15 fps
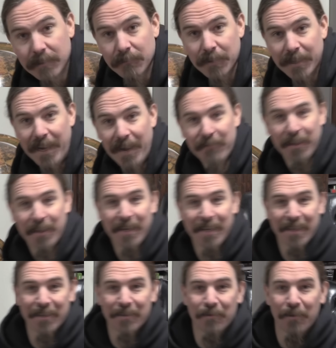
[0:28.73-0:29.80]
we're going to have to
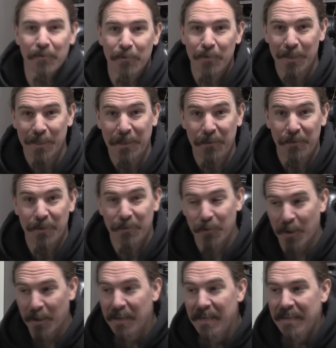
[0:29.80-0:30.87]
think this one through a little bit
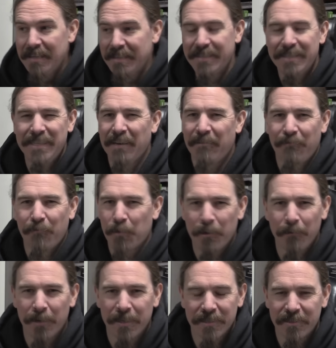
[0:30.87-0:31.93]
more.
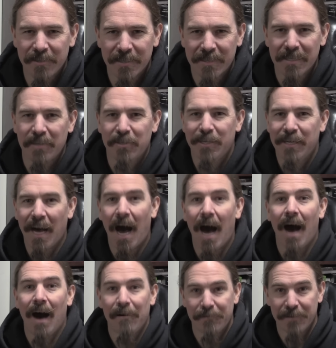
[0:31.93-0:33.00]
ZF-41 is just such an
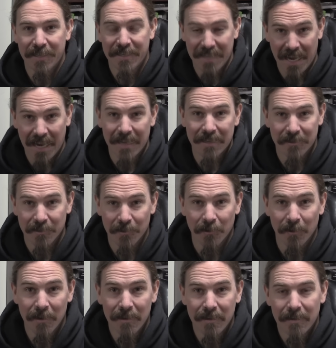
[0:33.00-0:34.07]
obvious
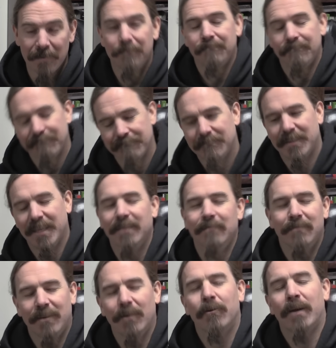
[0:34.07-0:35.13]
answer
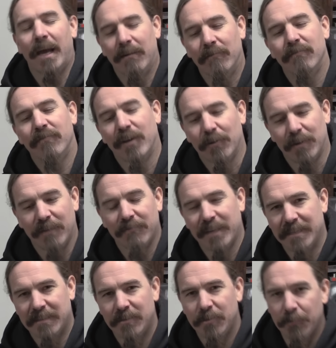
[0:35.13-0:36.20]
that, okay, fair enough,
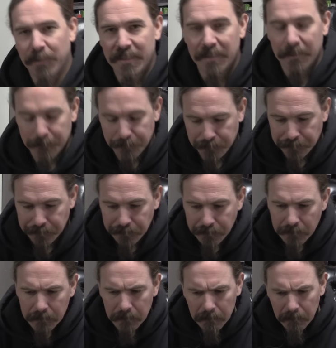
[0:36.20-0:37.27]
that's too easy.
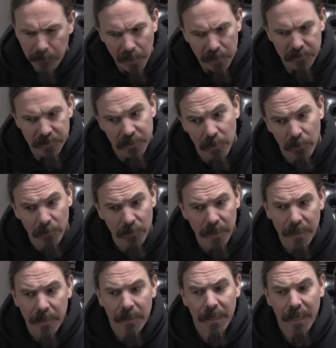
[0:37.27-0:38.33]
So
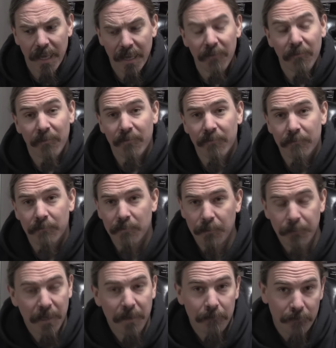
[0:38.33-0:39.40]

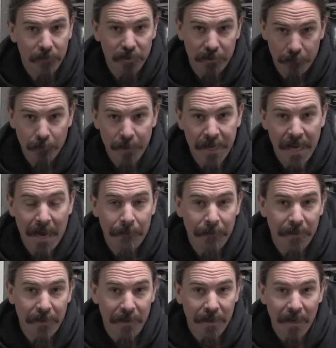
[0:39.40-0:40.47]
let me just
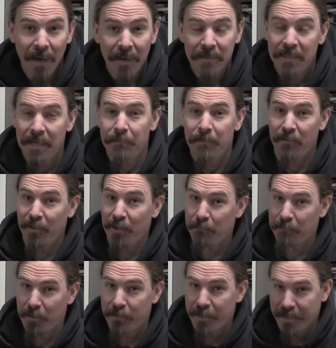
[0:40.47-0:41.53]
recap the concept of
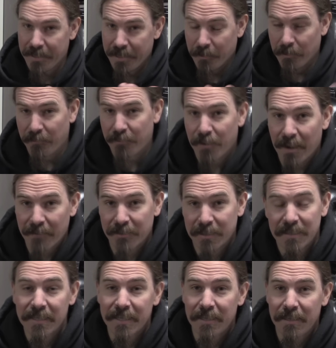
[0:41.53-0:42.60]
Elbonia here, if you
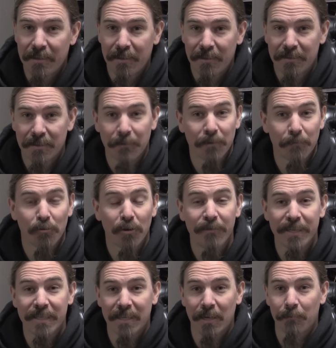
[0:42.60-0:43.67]
haven't seen some of the
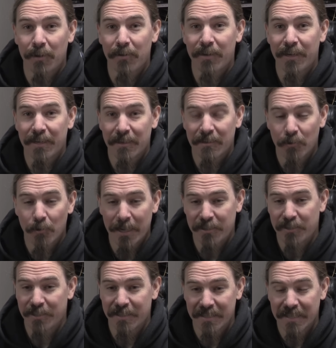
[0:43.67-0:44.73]
previous Elbonia
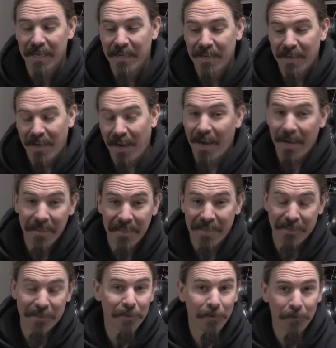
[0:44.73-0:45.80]
questions. I
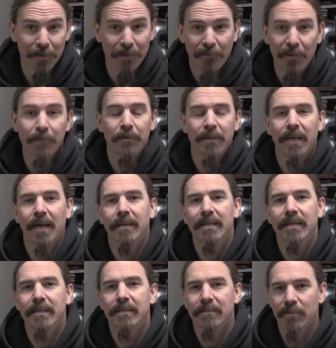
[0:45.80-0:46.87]
think it's a really fun one. The
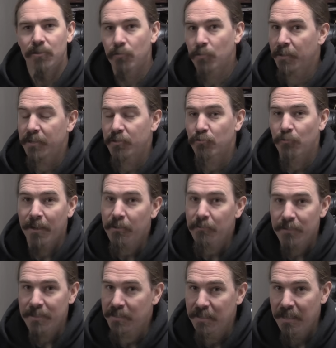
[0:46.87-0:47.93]
idea is you are the
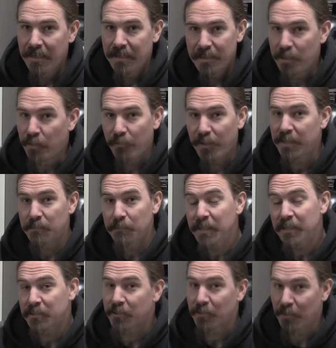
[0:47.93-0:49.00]
traitorous defense
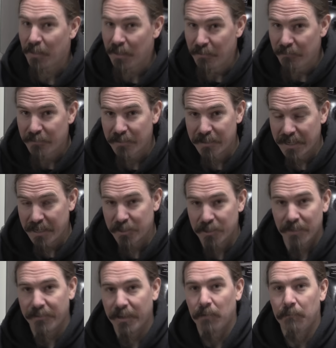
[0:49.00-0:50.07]
minister of the
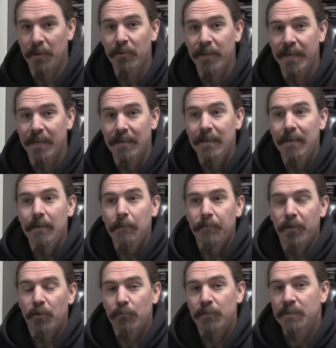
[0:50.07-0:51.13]
nation of Elbonia.
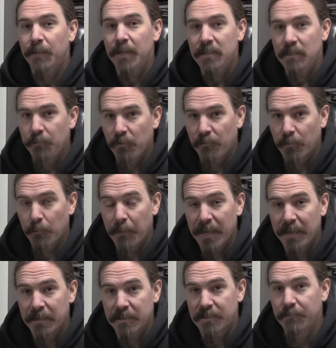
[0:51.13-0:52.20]
You're responsible for
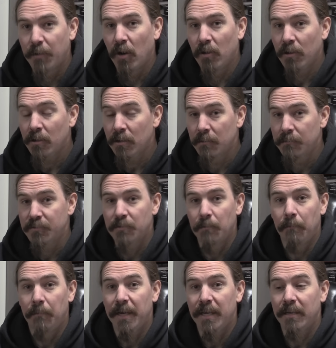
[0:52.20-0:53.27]
picking small arms,
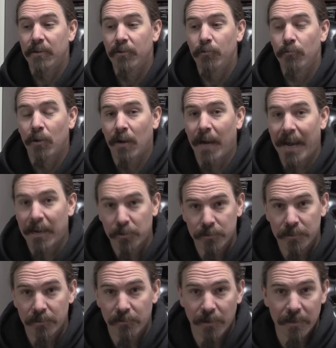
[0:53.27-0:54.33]
but you are
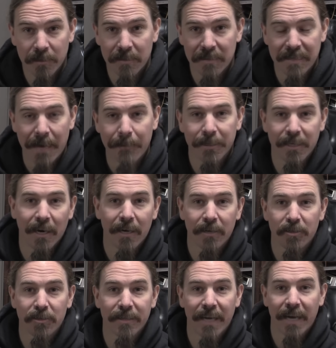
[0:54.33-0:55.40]
actually trying to
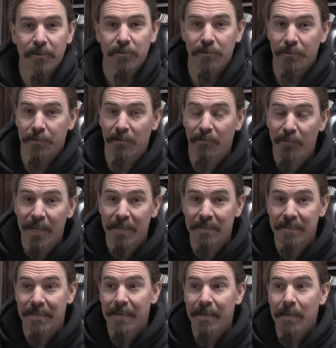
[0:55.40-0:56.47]
sabotage the national
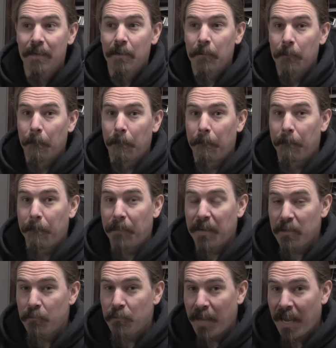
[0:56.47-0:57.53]
defense.
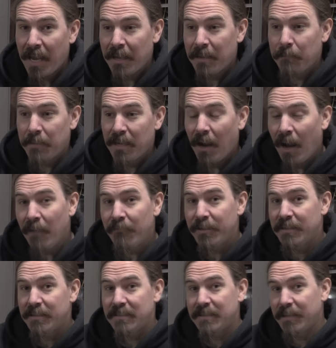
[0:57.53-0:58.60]
But you can't be
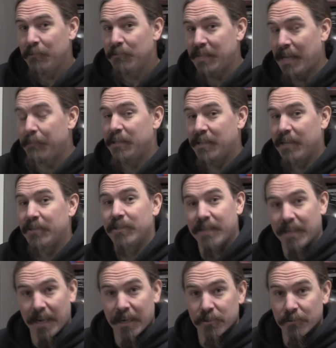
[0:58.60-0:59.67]
obvious that you're sabotaging
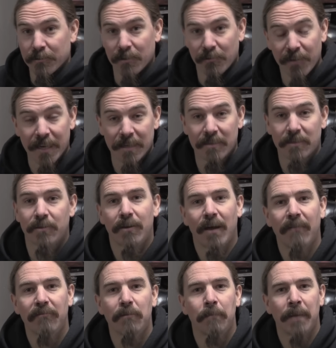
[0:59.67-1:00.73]
the national defense. So you
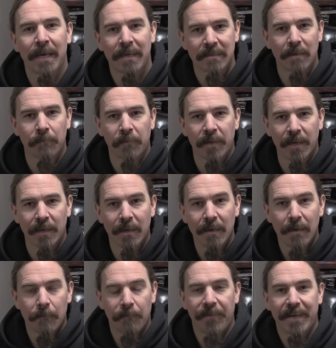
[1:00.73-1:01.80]
have to pick something
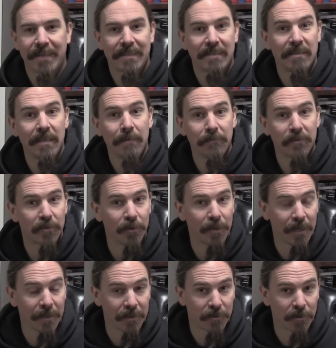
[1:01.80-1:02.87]
that seems
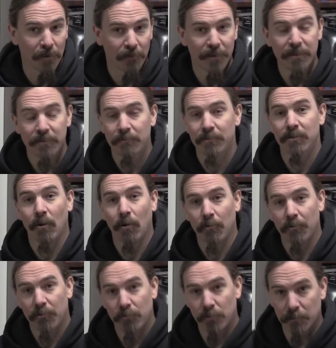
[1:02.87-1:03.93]
good on the surface, or is
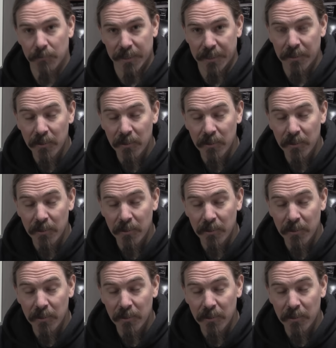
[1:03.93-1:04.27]
arguably